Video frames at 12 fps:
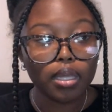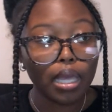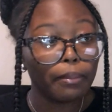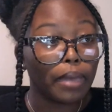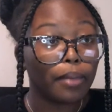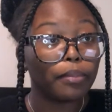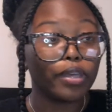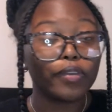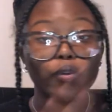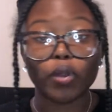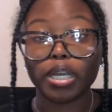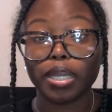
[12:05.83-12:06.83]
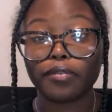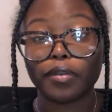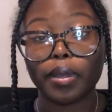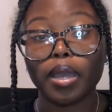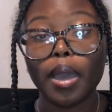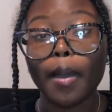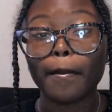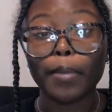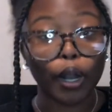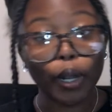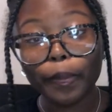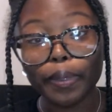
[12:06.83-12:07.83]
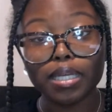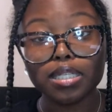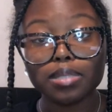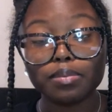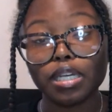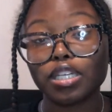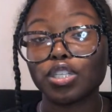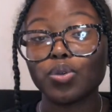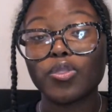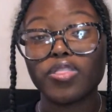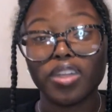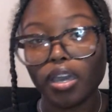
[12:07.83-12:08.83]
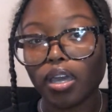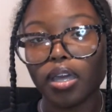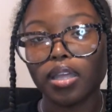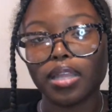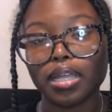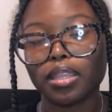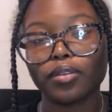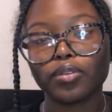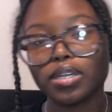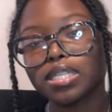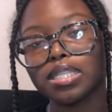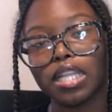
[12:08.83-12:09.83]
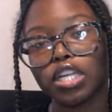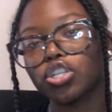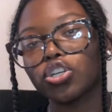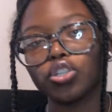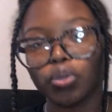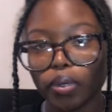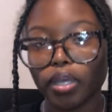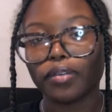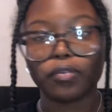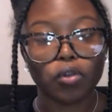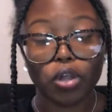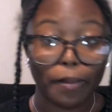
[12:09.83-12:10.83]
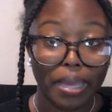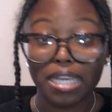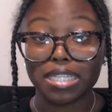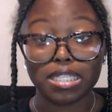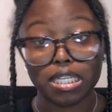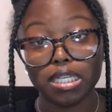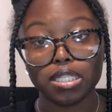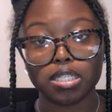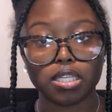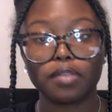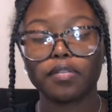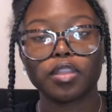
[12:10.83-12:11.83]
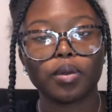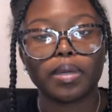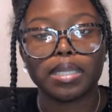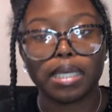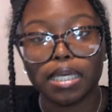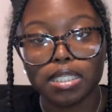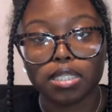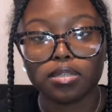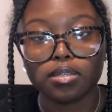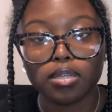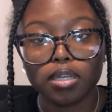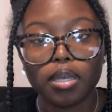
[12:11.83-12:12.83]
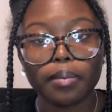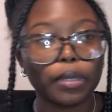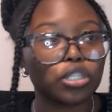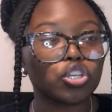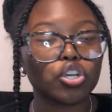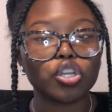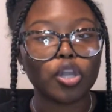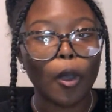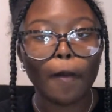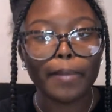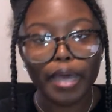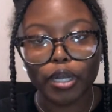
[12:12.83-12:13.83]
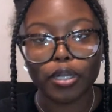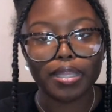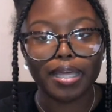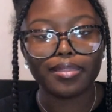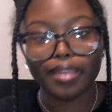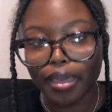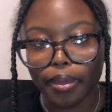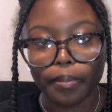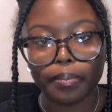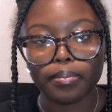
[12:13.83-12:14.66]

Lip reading: It may be for a different purpose, because you think that the reason that you're doing it for it makes sense, even though it doesn't, but you're no better than them.